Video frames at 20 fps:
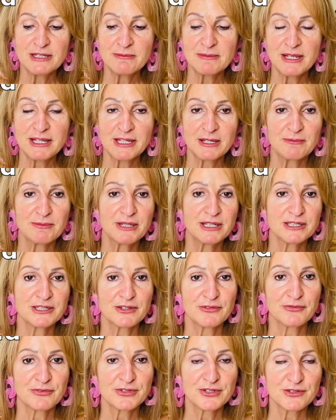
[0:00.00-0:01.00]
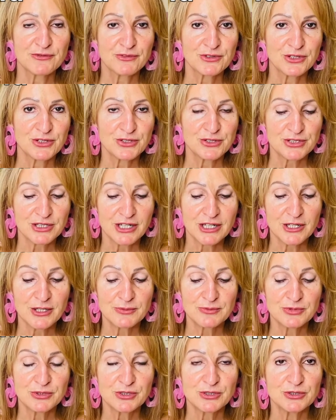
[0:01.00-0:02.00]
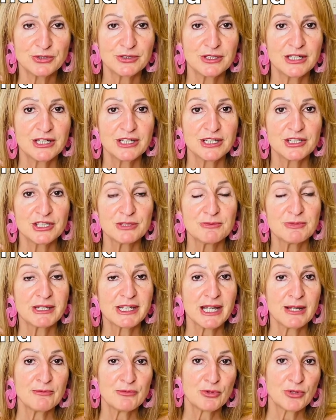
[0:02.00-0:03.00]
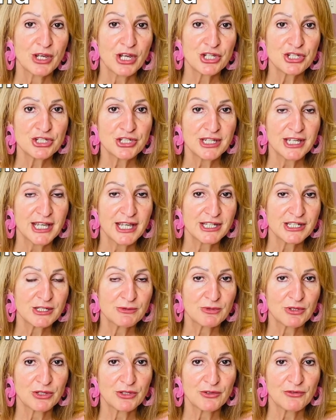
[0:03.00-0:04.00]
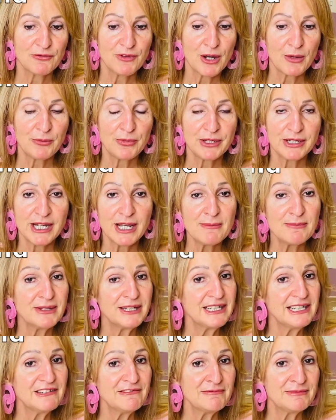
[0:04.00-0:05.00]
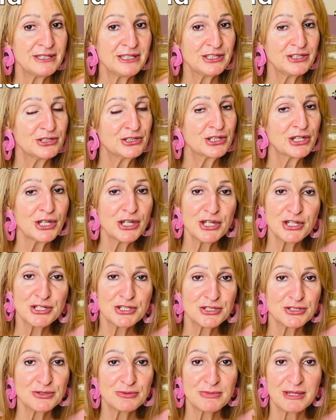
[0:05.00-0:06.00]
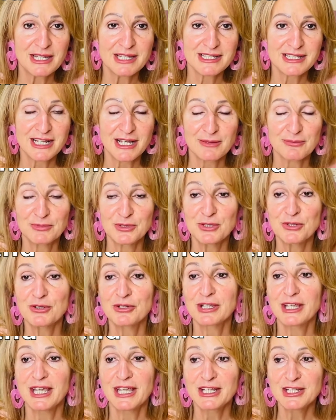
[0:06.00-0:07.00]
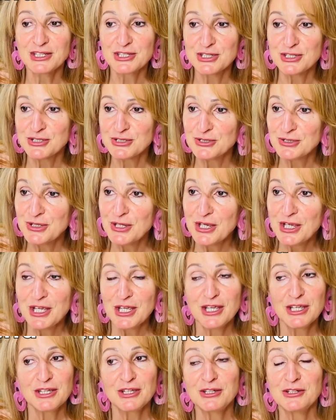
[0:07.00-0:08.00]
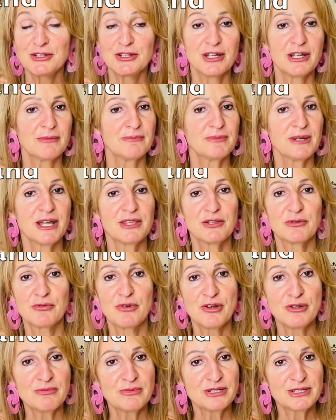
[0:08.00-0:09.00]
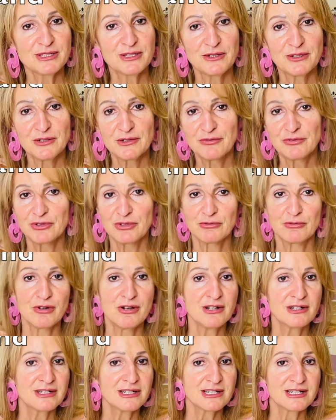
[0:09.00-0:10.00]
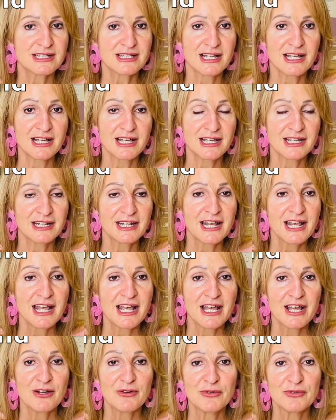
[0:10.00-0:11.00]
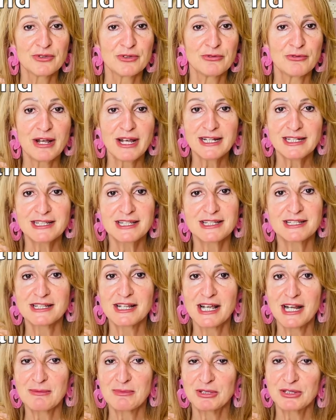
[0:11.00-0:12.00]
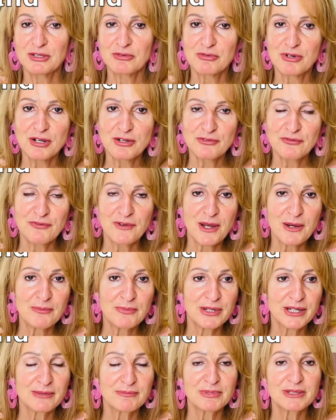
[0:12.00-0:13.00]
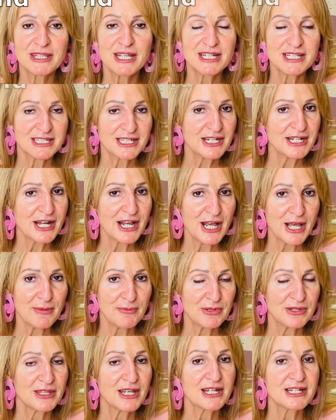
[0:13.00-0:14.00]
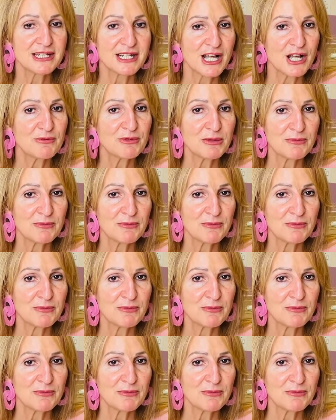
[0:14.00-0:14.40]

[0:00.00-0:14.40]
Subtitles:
make a big difference for you to help you to become more educated with your fabric. And believe me, you're going to mess up. You are going to, you know, buy the wrong material for the wrong design, or the right design but the wrong fabric, but that's going to happen. That's how you